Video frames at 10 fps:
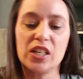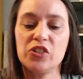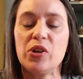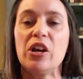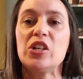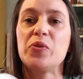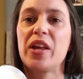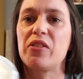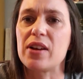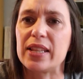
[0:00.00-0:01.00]
So here's what
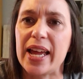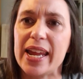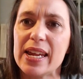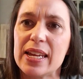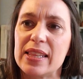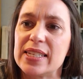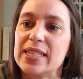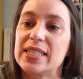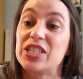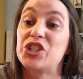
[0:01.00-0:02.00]
they look like. This
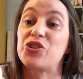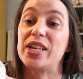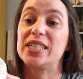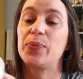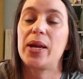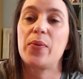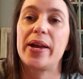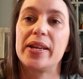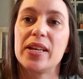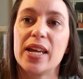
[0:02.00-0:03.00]
is the Stress Away
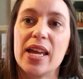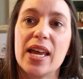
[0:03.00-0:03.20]
one.